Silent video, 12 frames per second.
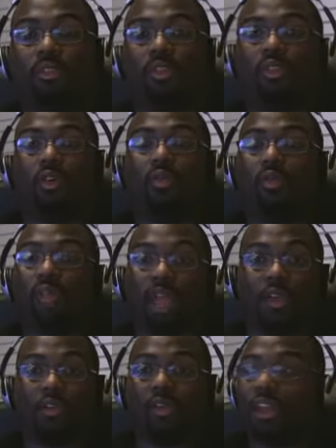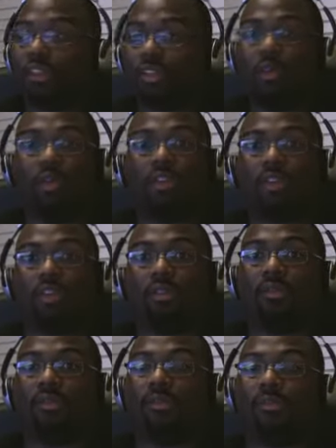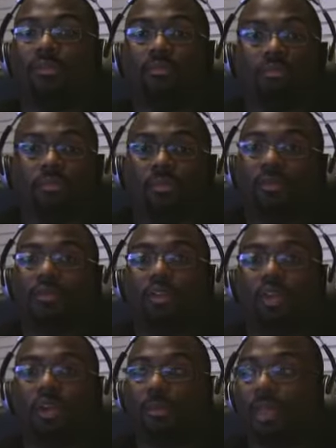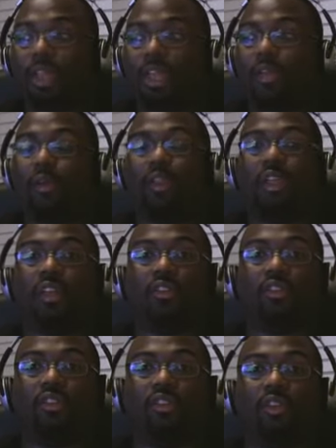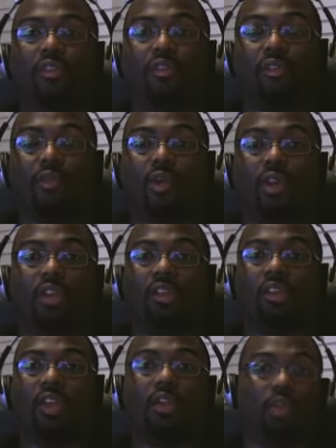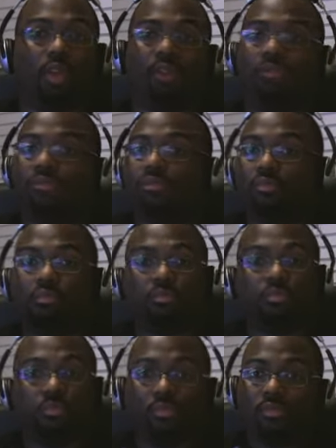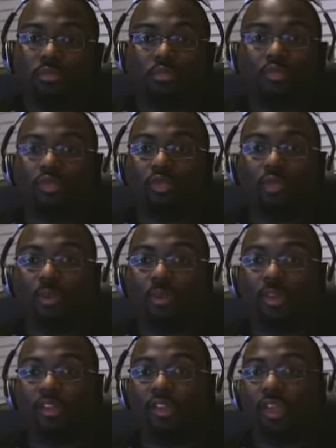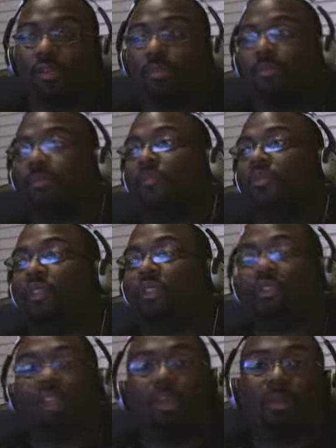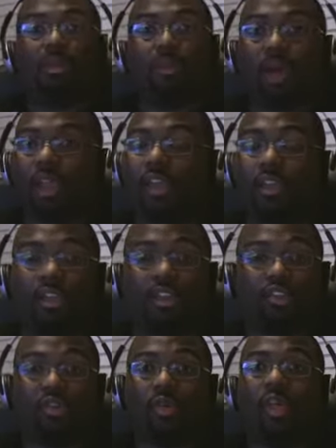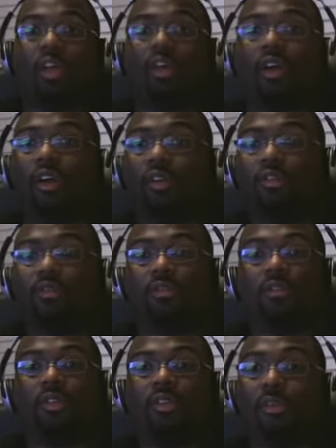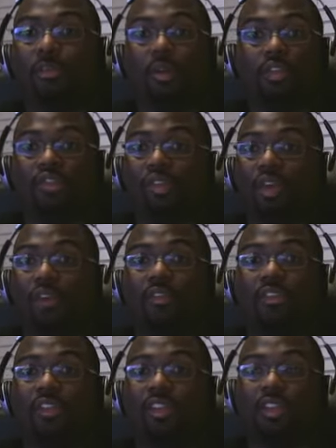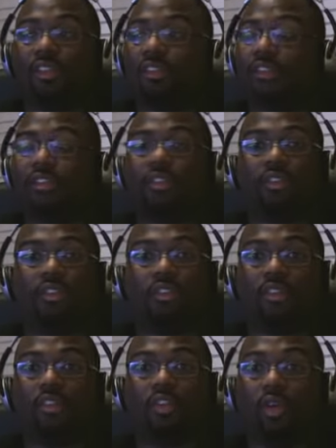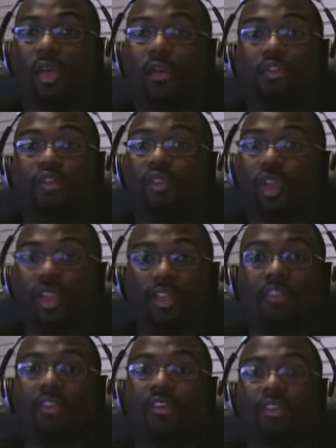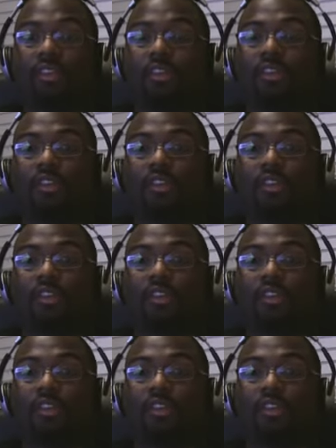Now you got to deal with it. I'm not angry with Anderson Silva for wanting to get a win. What do you want me to say? Damian Maia, he showed a lot of heart, punching off his knees. That was crazy.